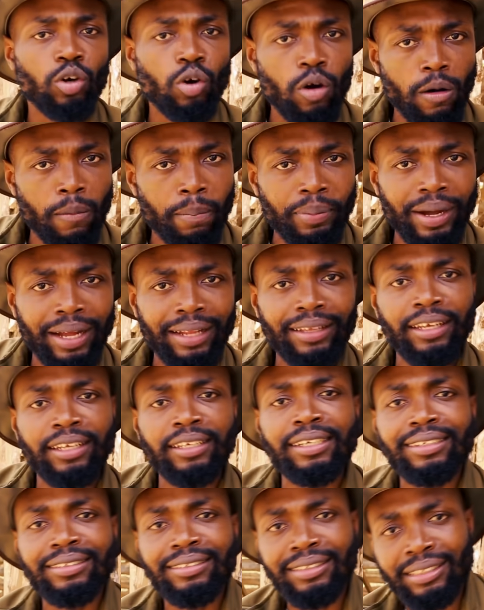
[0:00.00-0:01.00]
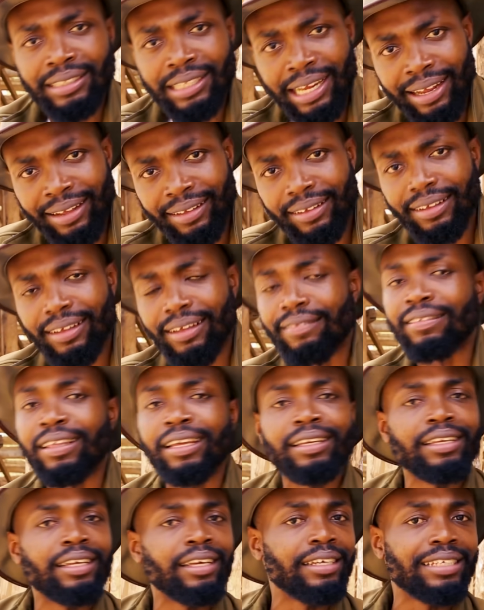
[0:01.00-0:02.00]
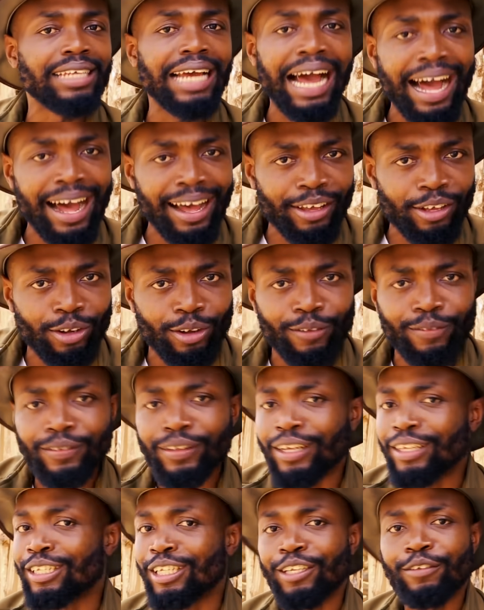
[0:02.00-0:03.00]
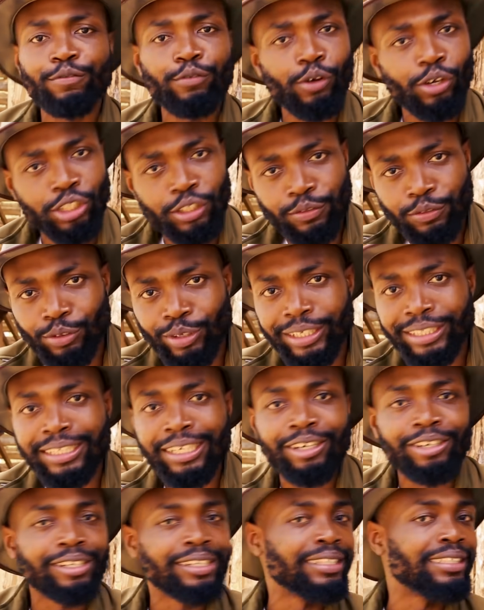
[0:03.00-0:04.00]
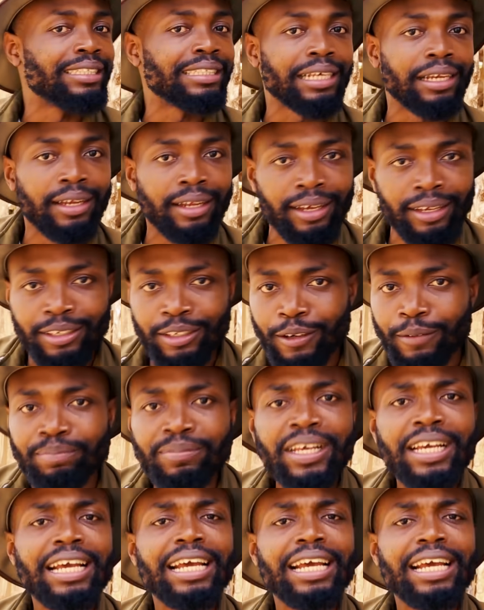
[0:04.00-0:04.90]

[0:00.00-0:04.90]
copper, they need zinc, they need iron, they need phosphorus, they need selenium,